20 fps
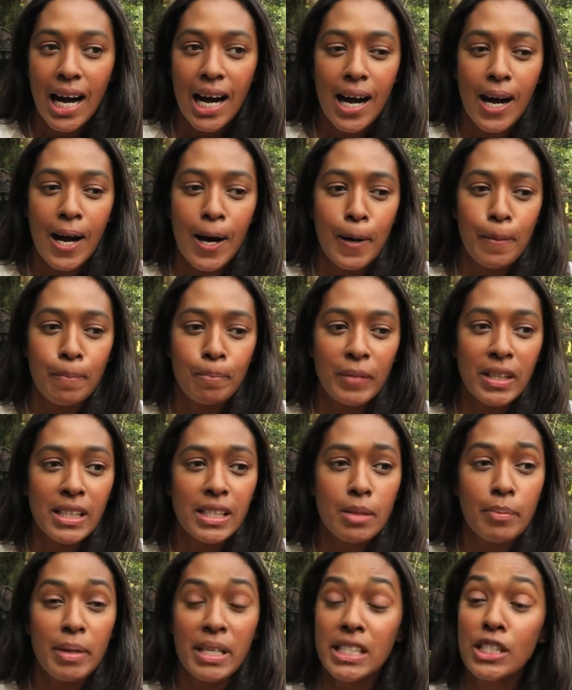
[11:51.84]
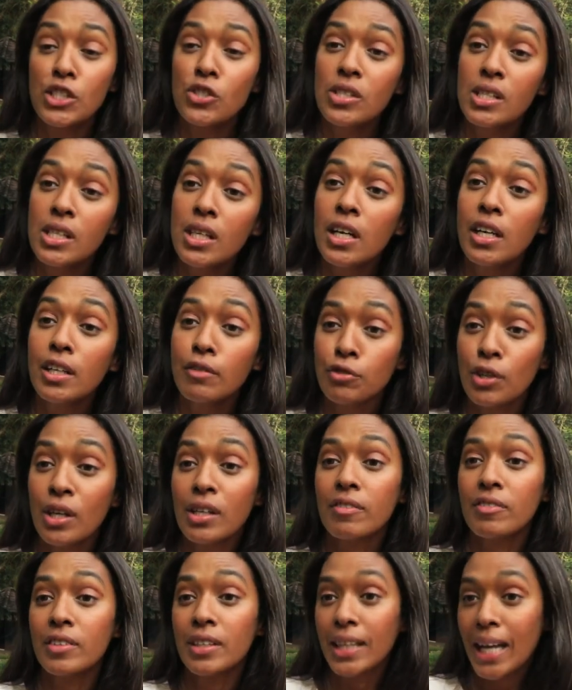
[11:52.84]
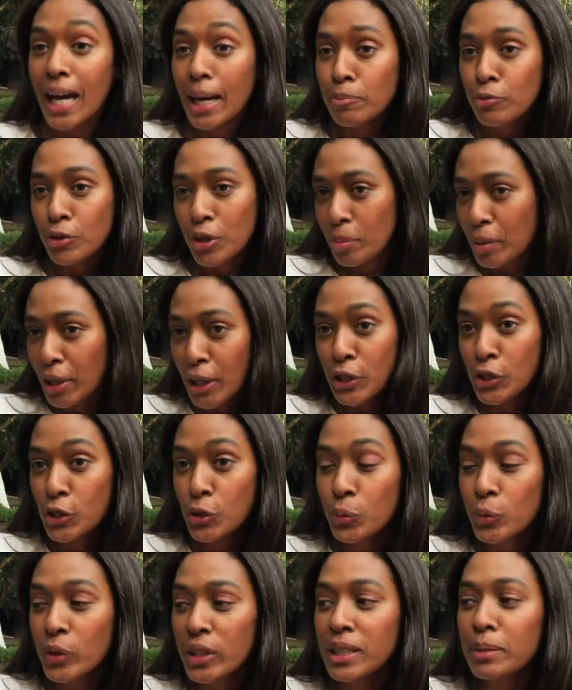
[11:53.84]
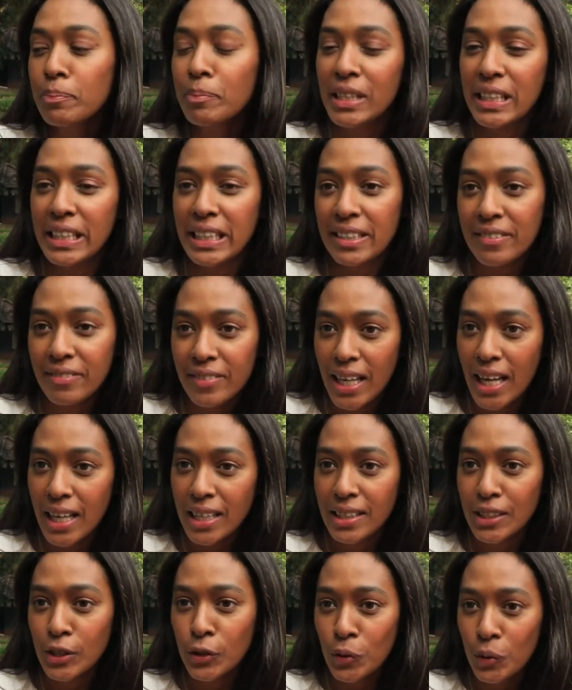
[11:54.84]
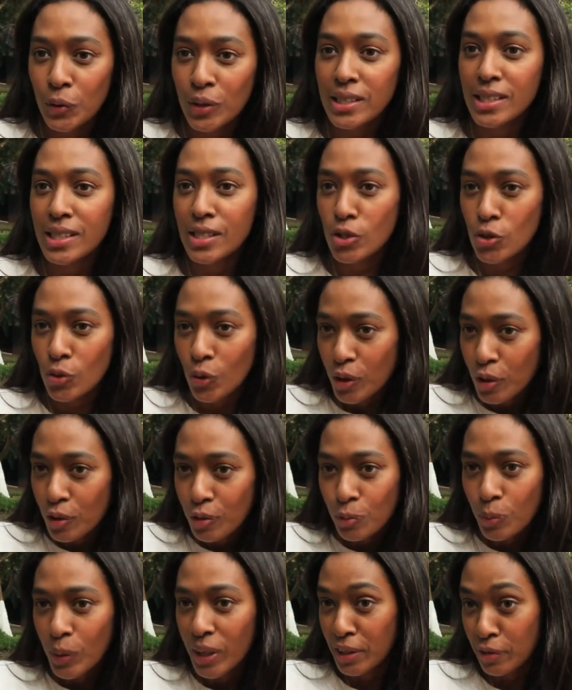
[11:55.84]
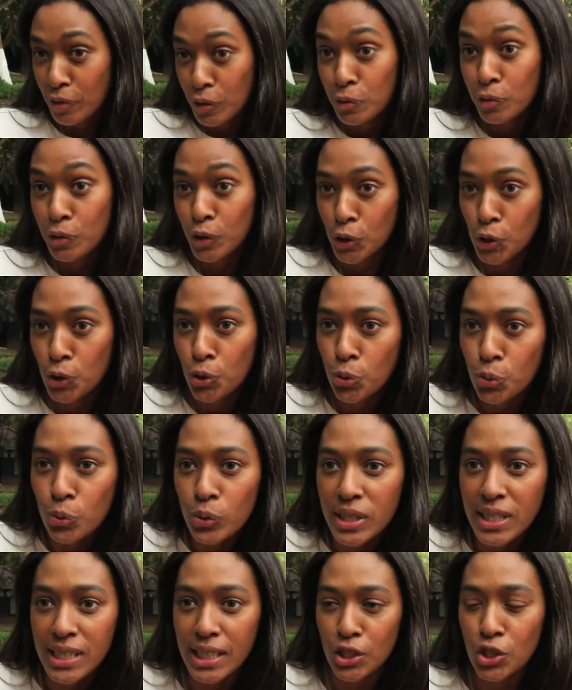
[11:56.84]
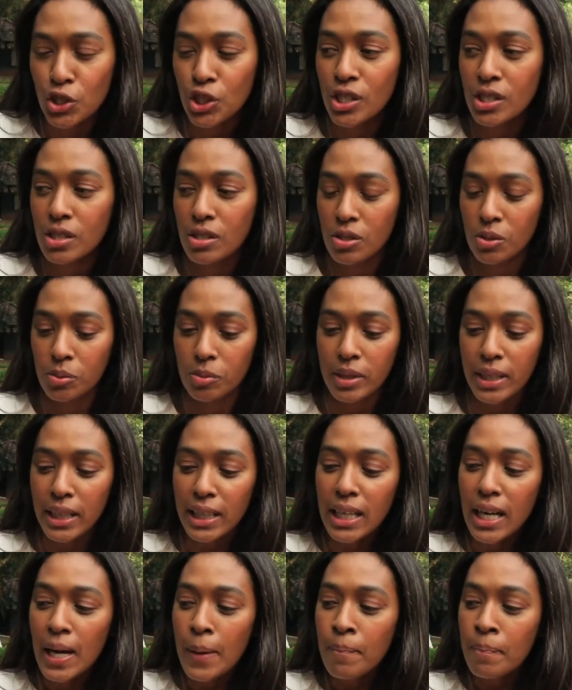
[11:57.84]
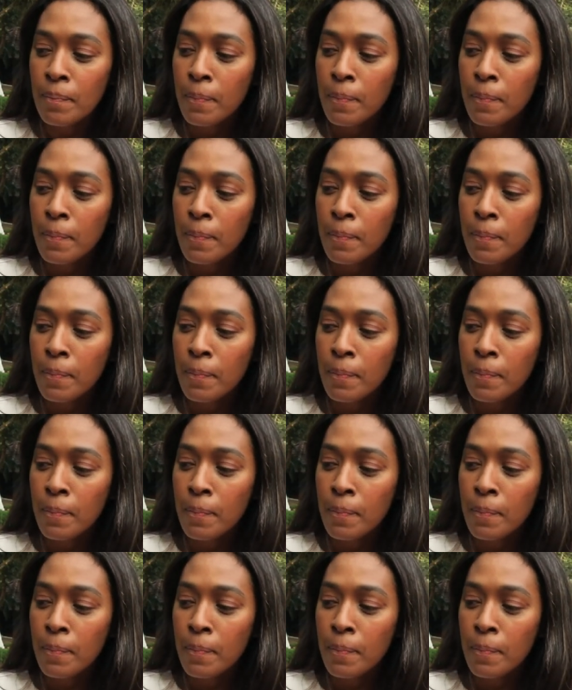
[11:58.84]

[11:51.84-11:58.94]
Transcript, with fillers: Um, it's amazing to see her in front of the camera because you wouldn't believe that, you know, this is sort of one of the first shoots that she's doing.